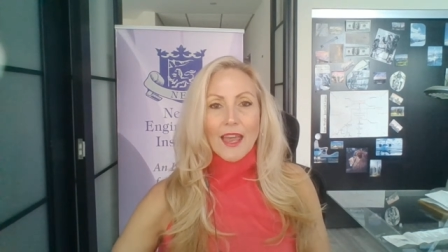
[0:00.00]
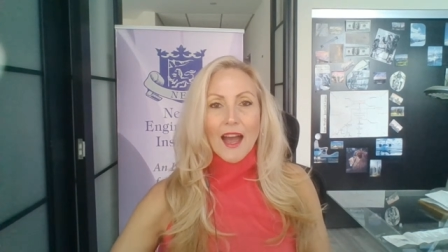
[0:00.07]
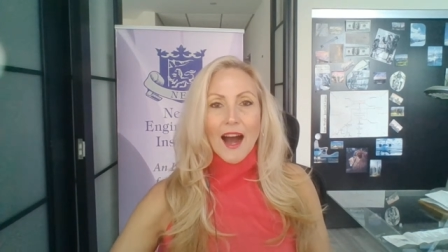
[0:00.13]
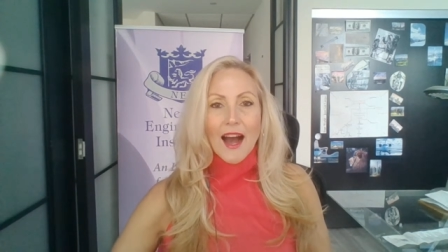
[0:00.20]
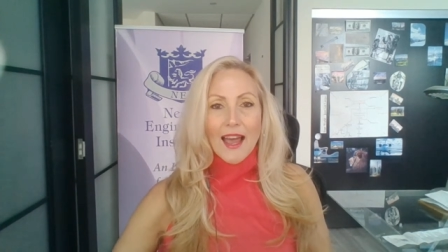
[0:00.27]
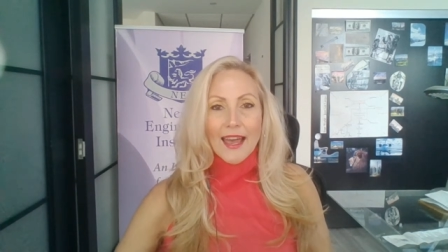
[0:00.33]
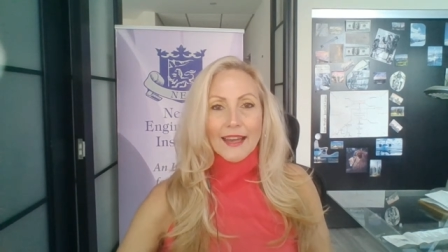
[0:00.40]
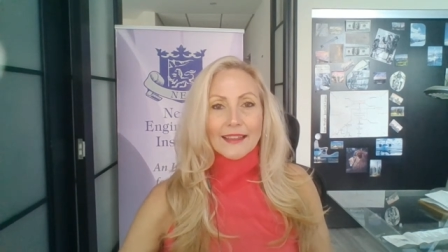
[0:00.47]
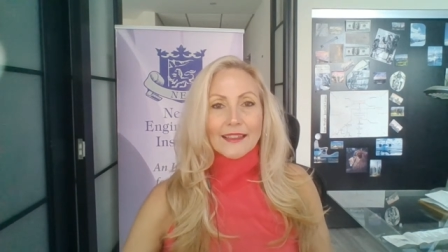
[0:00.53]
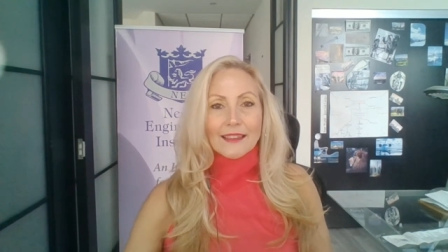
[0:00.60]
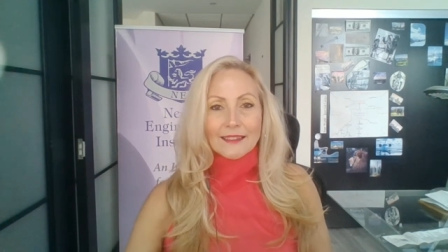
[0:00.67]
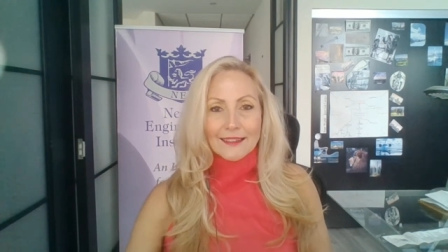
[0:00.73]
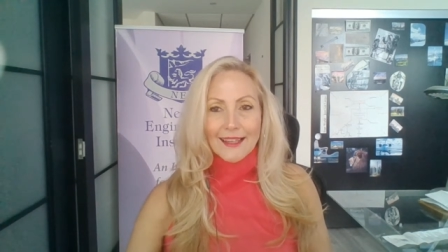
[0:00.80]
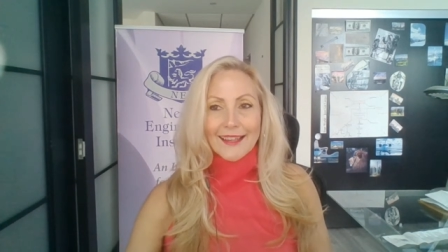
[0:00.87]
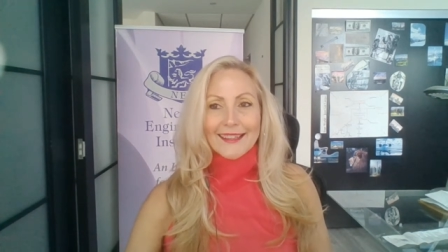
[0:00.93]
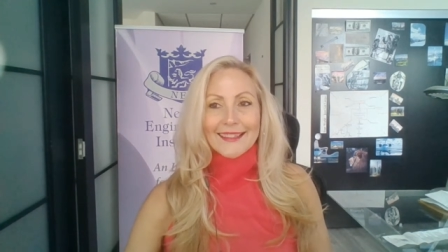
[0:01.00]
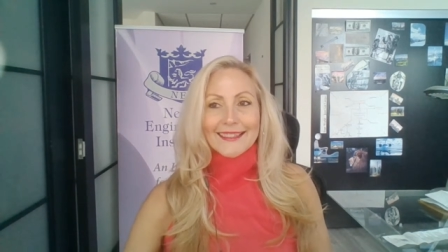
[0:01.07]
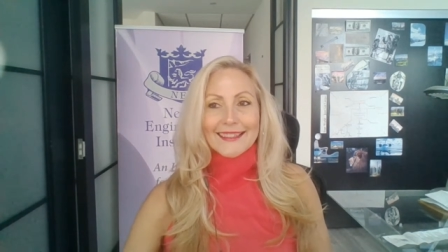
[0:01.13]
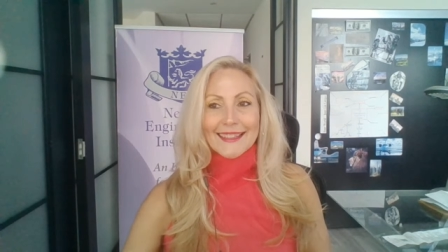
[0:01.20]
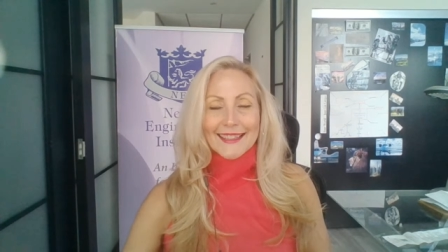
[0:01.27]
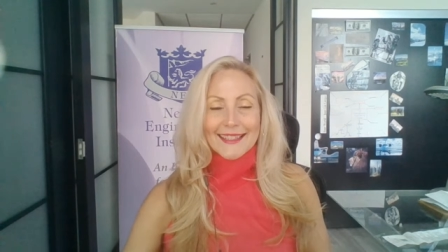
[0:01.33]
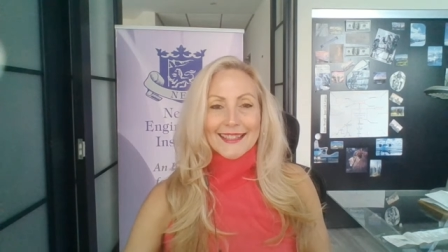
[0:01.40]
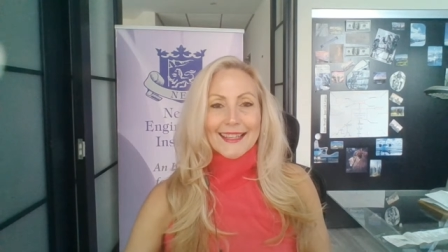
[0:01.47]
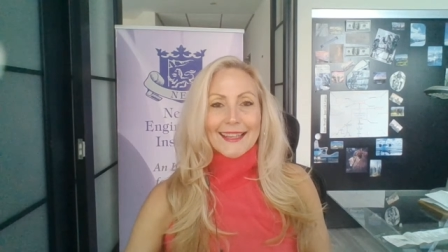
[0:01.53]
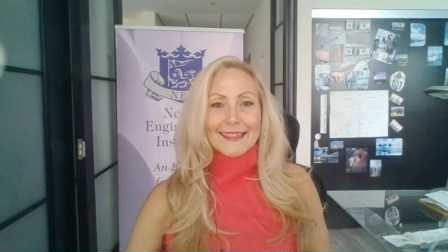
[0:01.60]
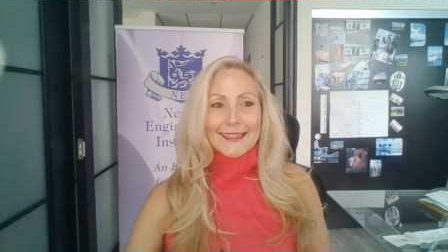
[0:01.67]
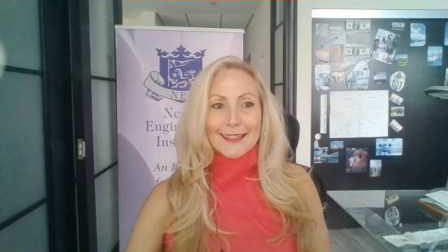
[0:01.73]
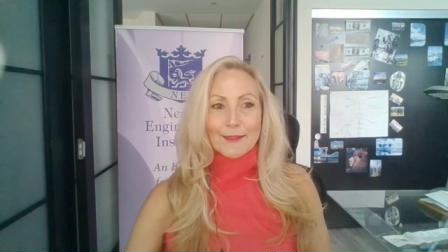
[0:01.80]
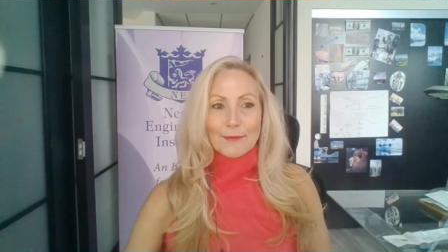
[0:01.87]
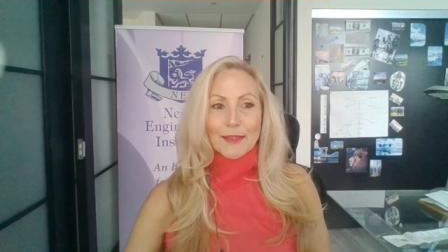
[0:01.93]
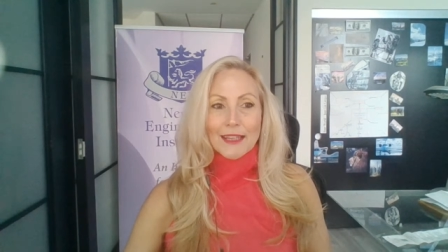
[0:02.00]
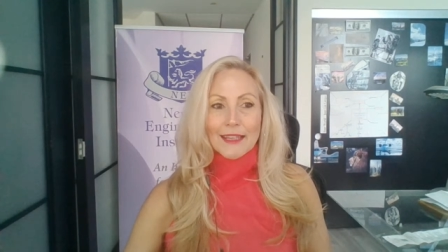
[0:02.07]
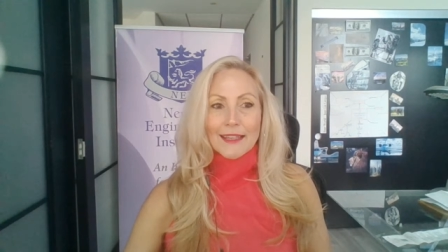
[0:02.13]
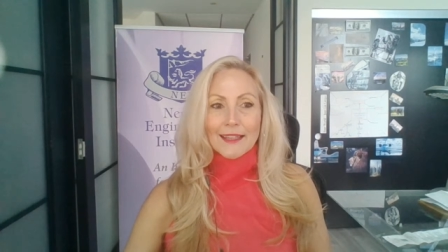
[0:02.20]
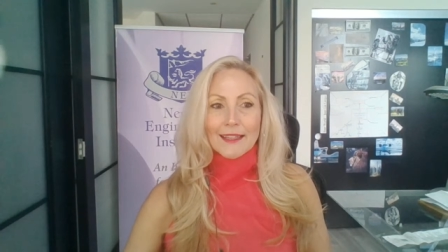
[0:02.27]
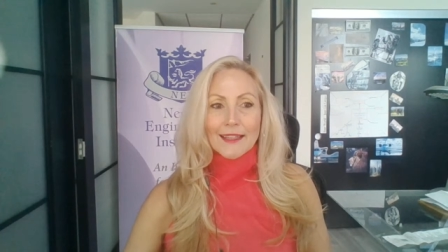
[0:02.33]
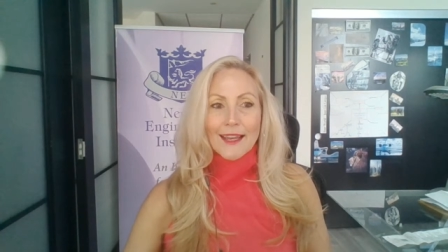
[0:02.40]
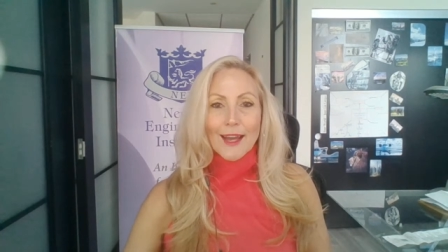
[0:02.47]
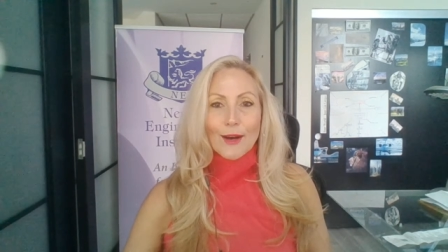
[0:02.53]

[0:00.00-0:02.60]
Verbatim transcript: I had a client that said to me,